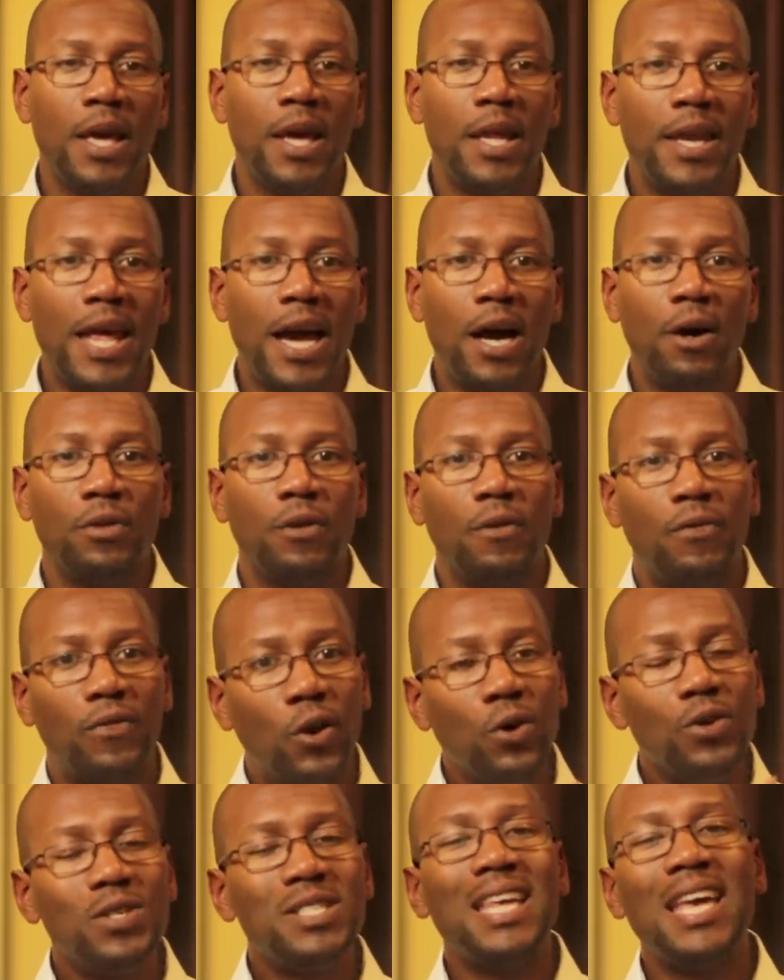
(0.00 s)
Now, the
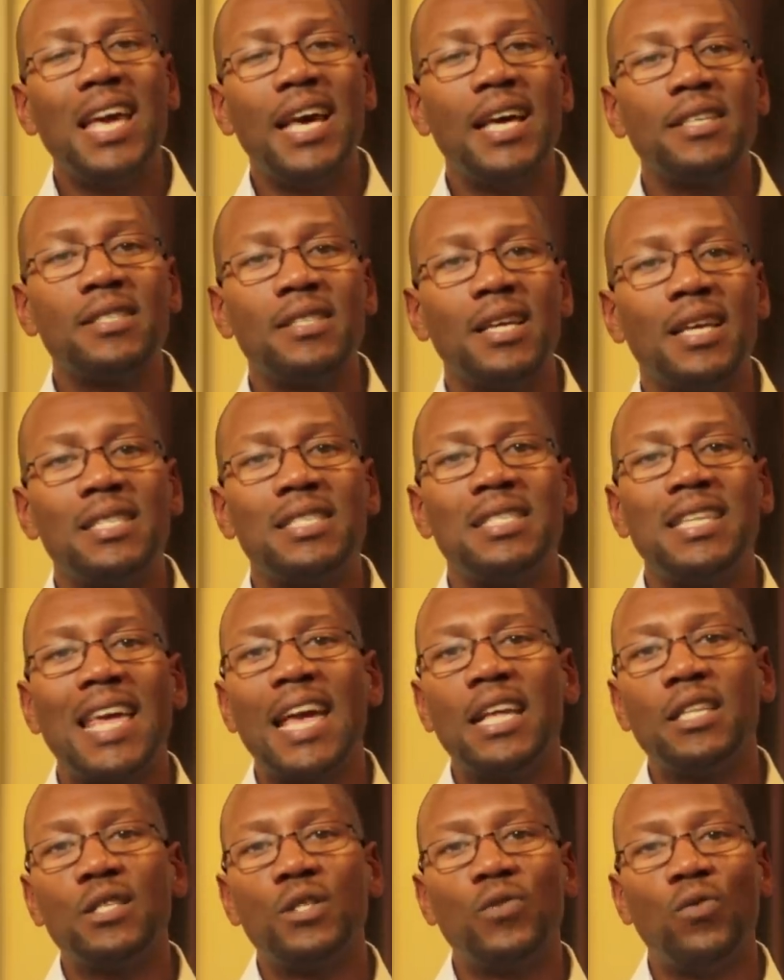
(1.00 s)
first S
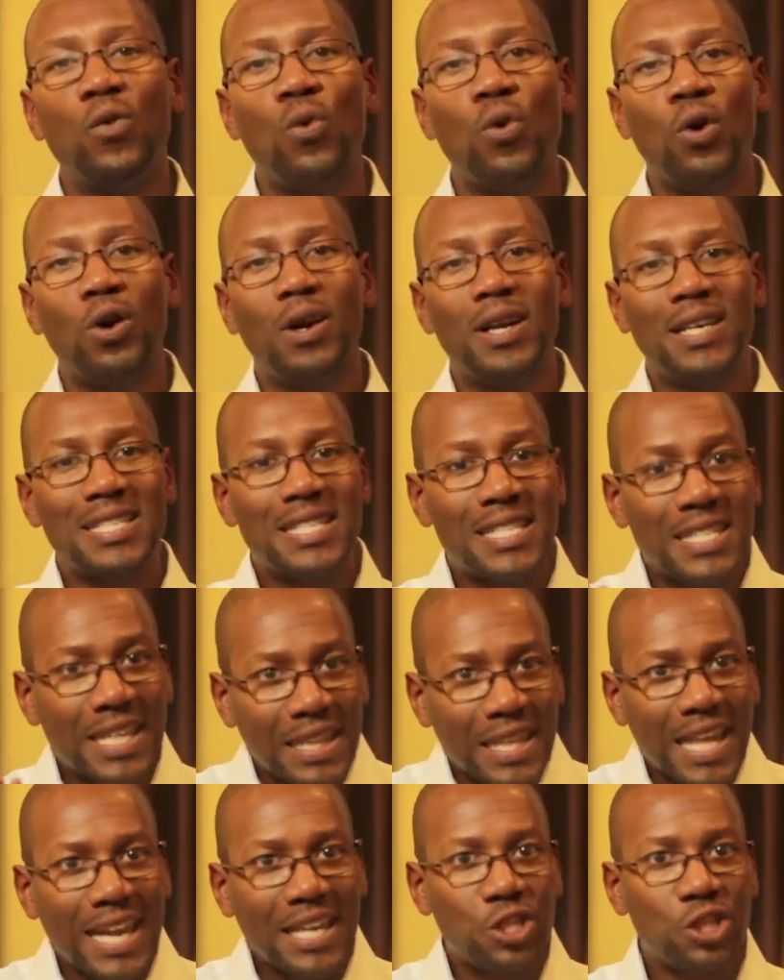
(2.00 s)
stands for
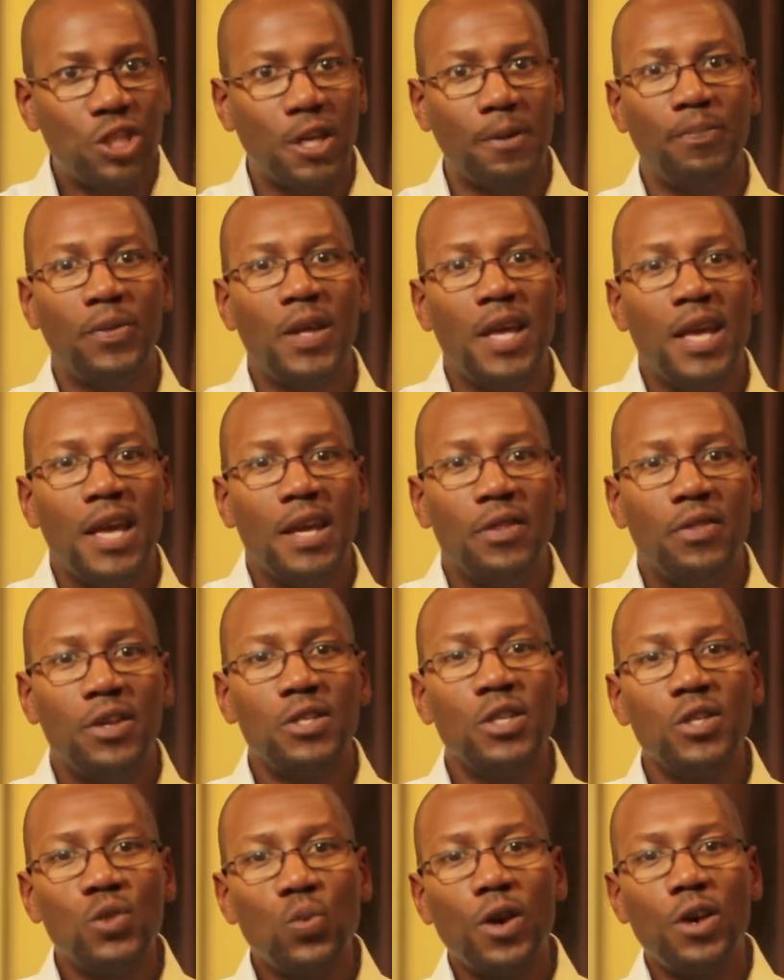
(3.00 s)
selection.
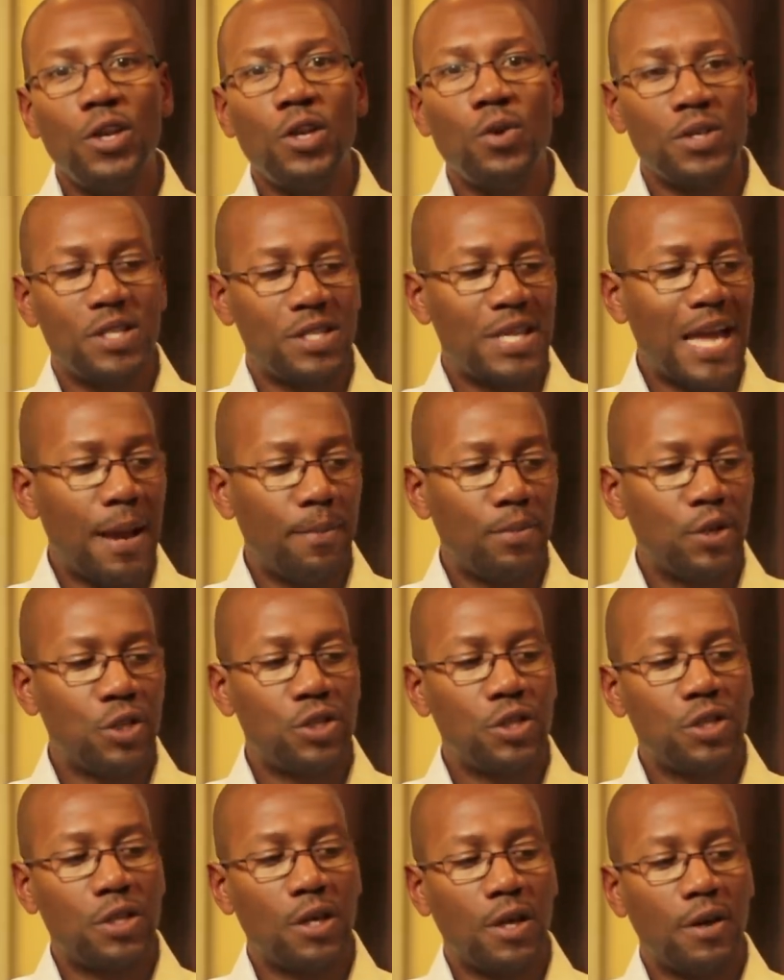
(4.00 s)
This is where you
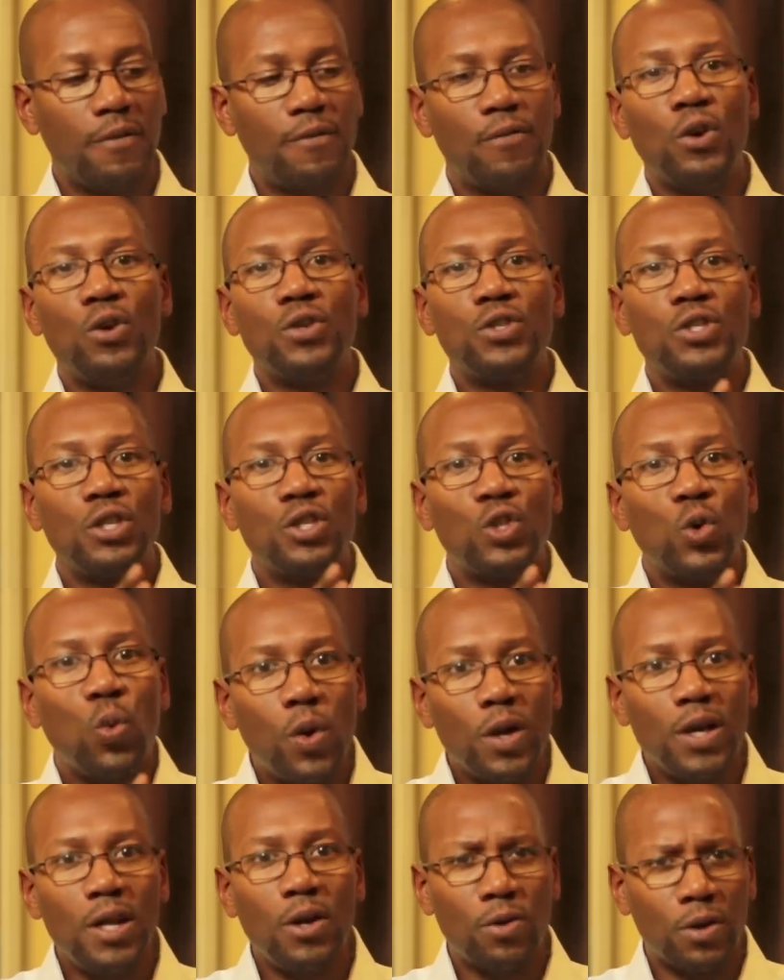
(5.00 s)
establish the first
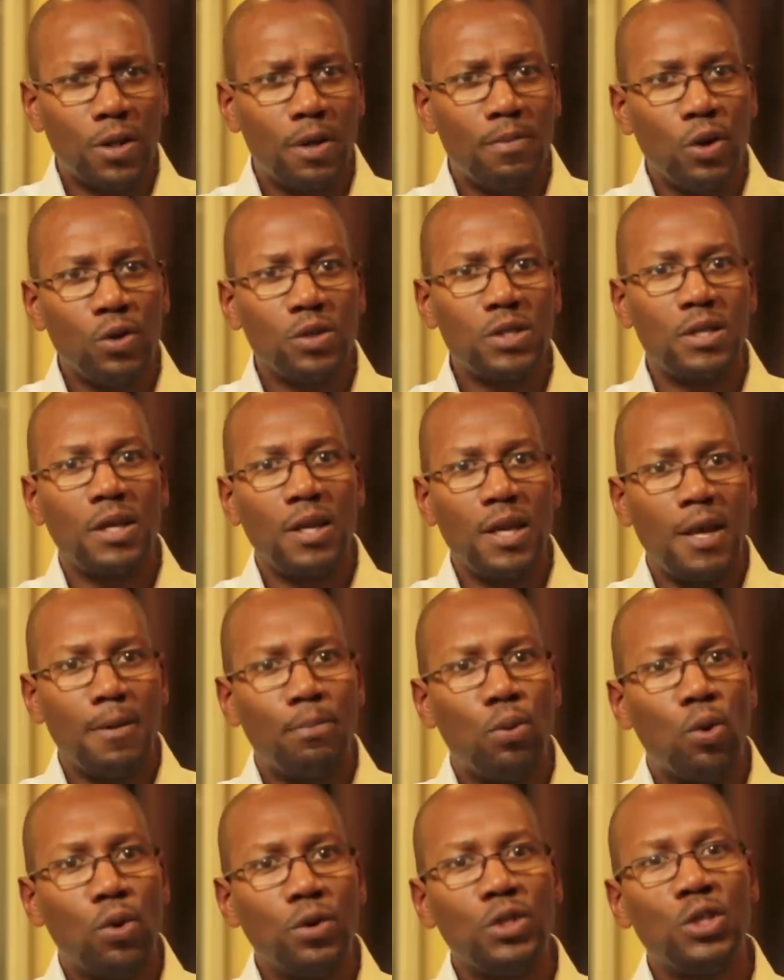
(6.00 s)
20 or the most
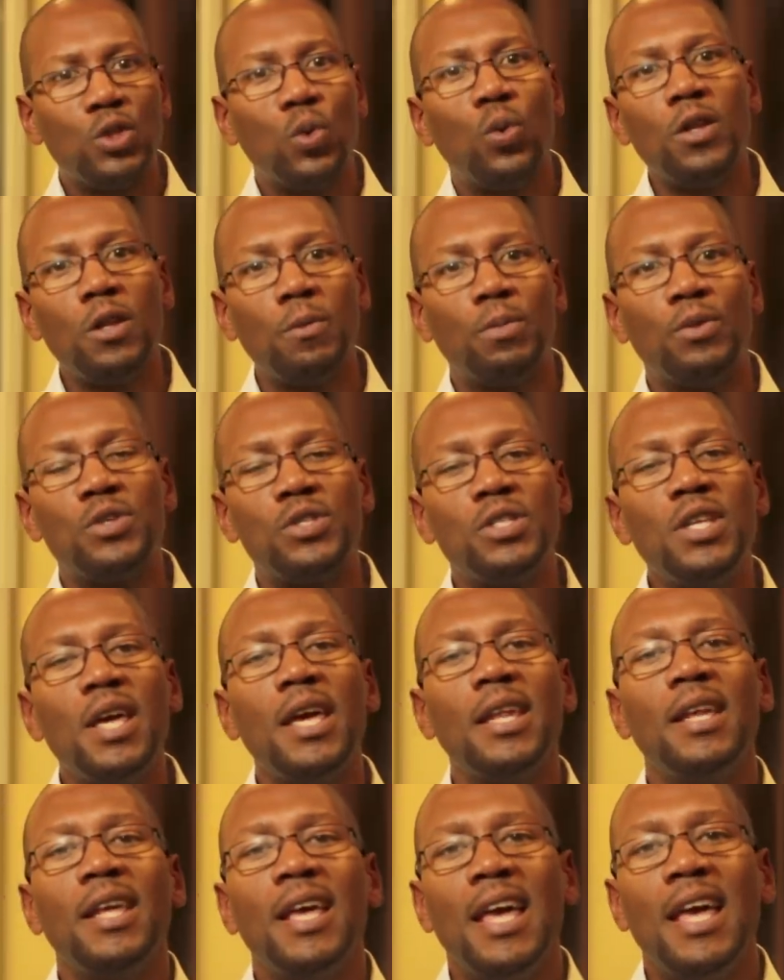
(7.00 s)
important
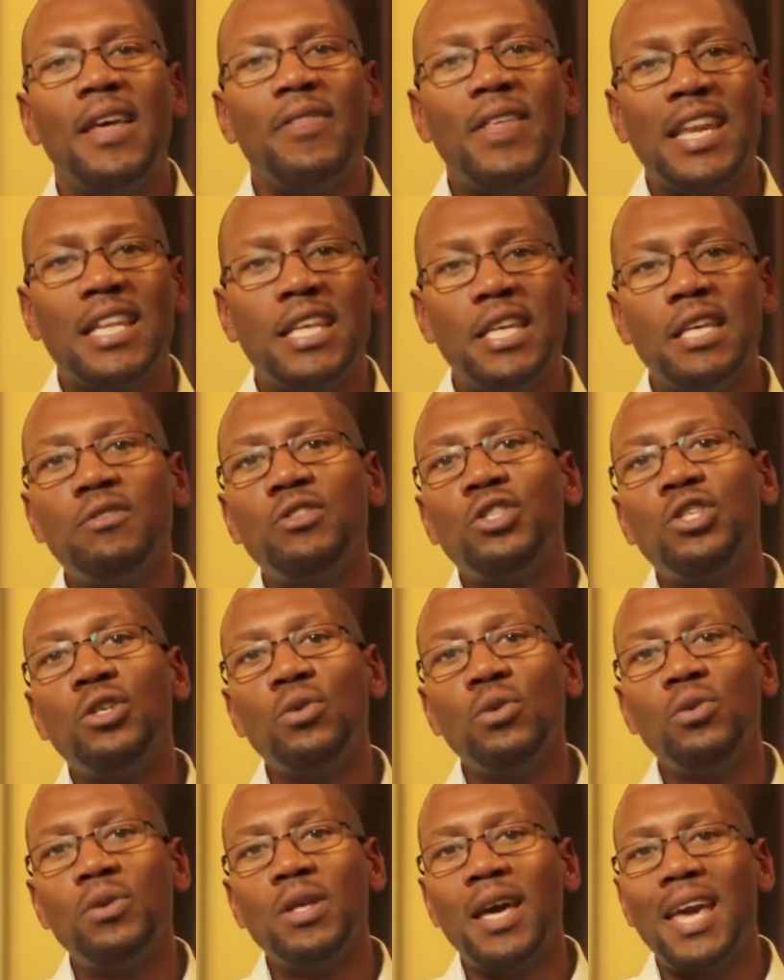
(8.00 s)
20% that gives
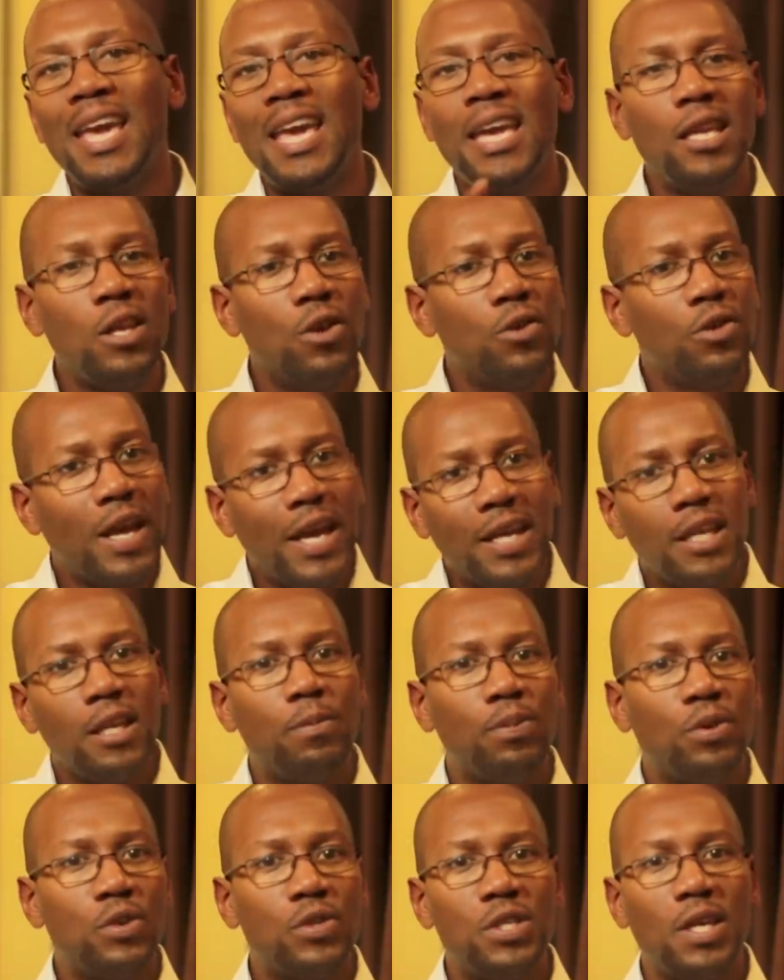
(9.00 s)
you the 80 or
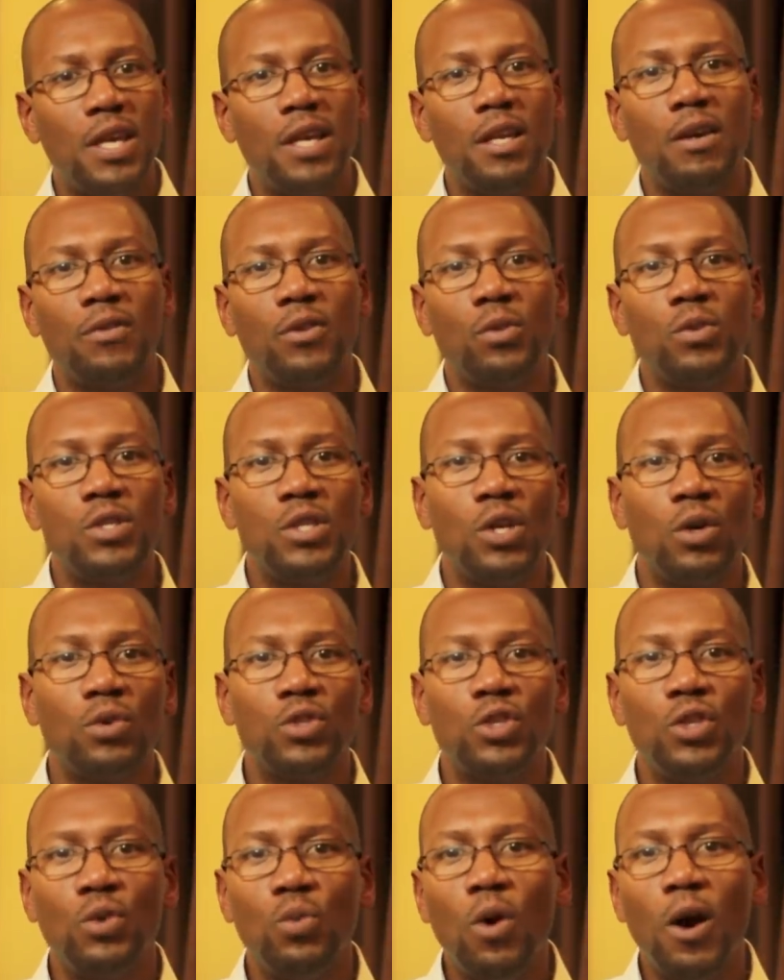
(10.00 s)
90% of the
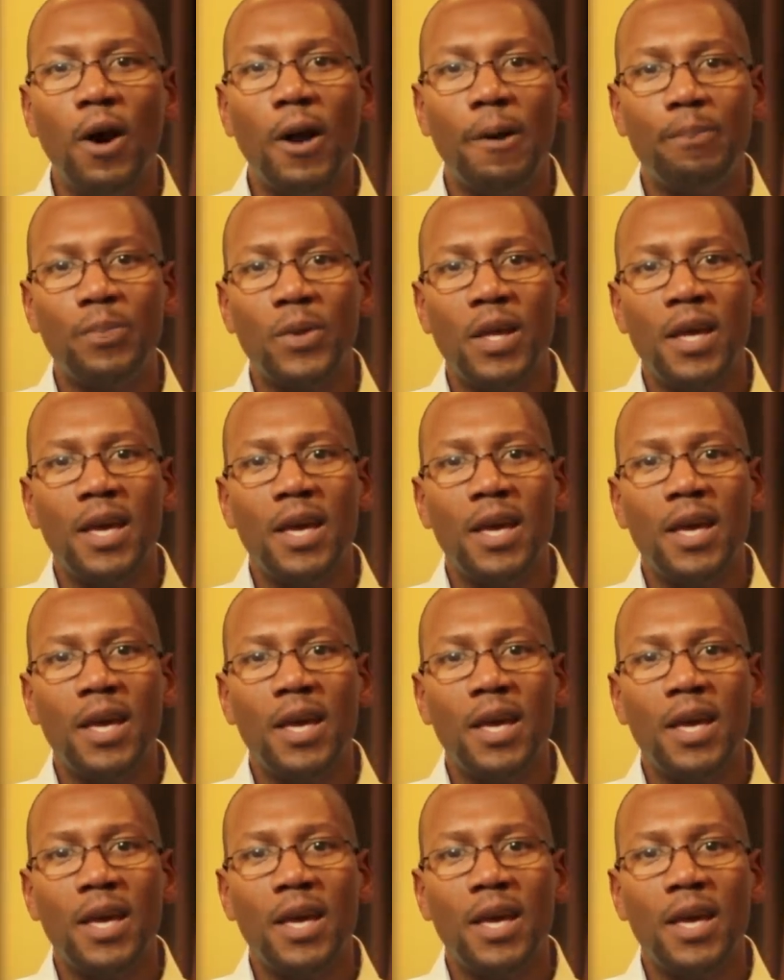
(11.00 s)
results you want.